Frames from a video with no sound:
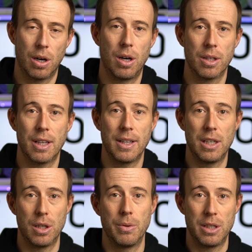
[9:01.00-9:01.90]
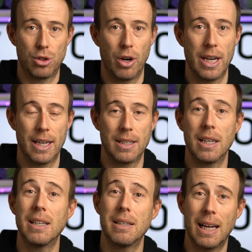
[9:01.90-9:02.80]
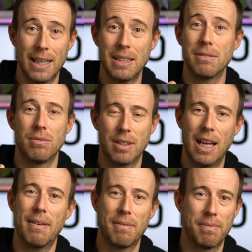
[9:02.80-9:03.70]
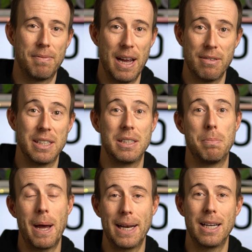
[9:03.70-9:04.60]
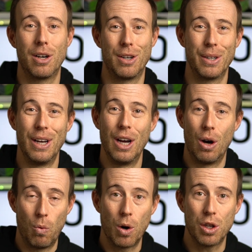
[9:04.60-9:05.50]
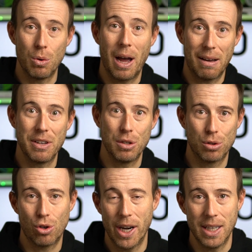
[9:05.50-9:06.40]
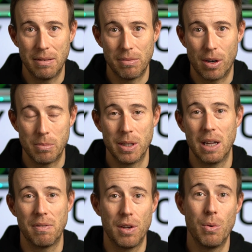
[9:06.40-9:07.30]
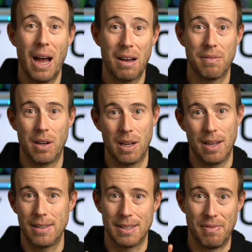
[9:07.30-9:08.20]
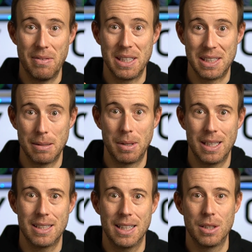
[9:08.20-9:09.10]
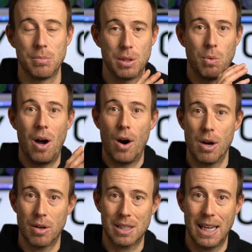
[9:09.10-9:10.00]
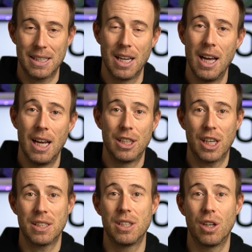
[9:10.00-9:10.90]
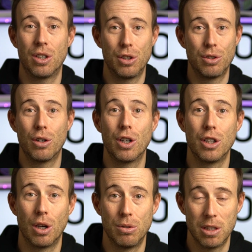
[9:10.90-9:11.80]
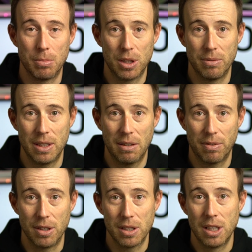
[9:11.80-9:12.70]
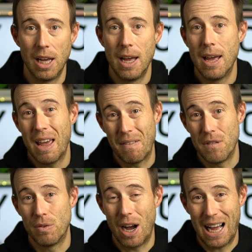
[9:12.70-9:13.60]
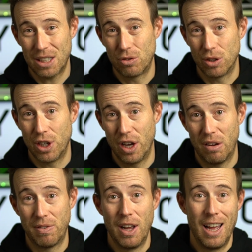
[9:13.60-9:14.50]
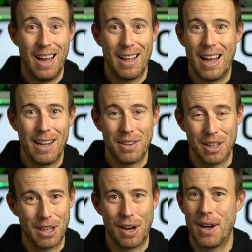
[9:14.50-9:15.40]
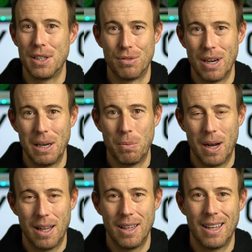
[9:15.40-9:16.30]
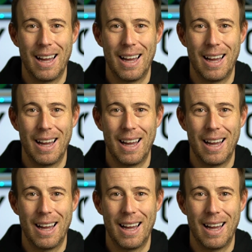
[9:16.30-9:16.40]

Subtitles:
harder than they do in training. And that varies depending on what you have in your training environment. If you have a very similar setup to what Hyrox has, chances are you're not going to notice much of a difference. If you've got AstroTurf that glides really well,